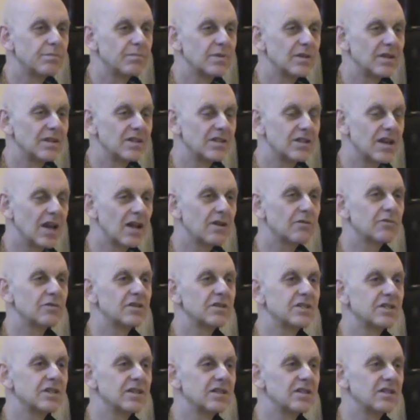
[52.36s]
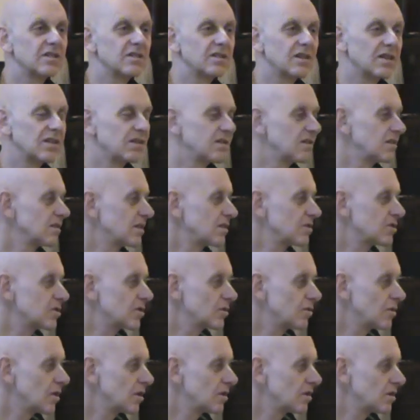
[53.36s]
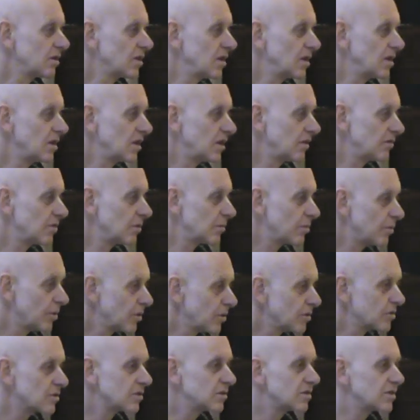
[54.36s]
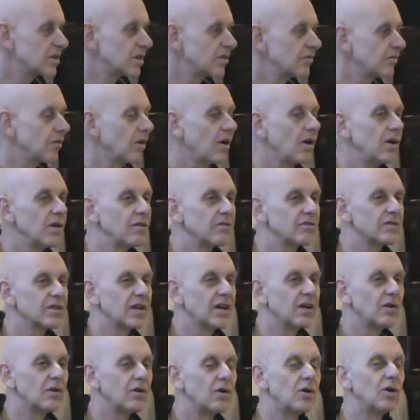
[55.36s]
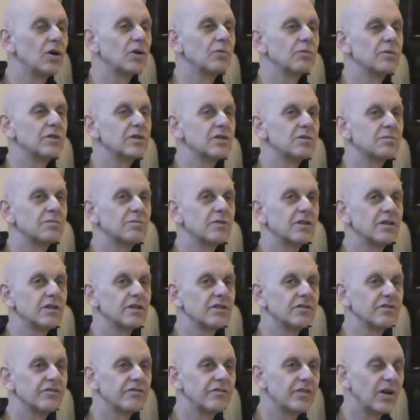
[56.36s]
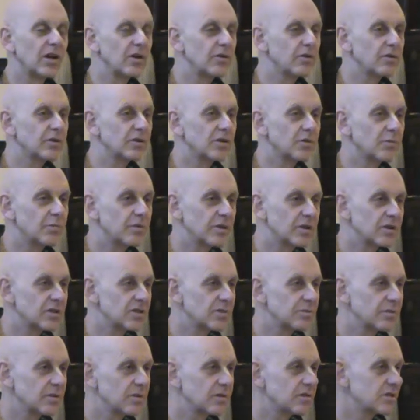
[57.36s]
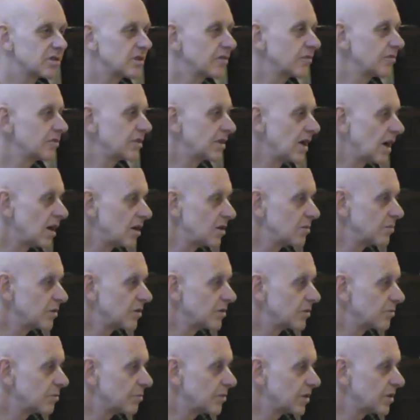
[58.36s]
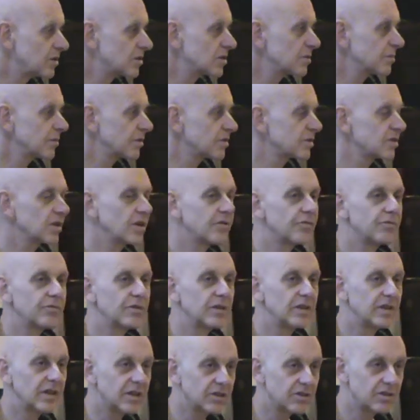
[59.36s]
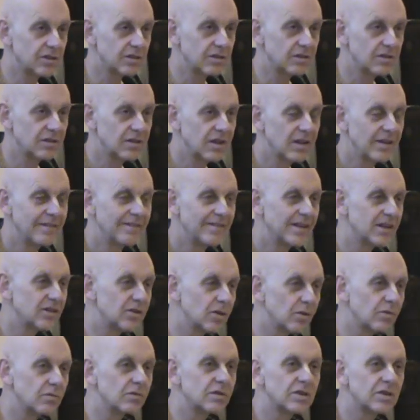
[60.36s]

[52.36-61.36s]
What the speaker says: integrity and so on of the persons involved. They're always following the principles of Dharma, the principles of religion. They don't